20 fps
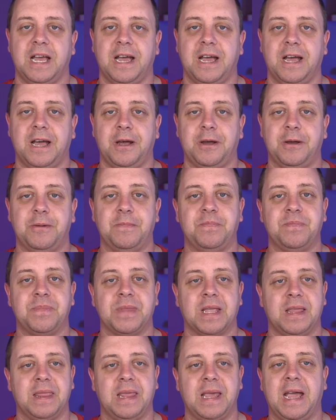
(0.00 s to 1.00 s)

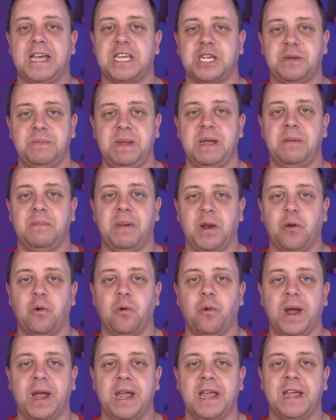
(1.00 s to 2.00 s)
There has to be a better
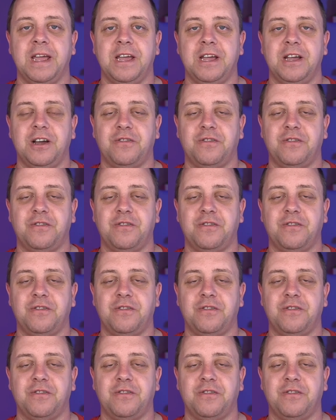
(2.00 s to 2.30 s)
way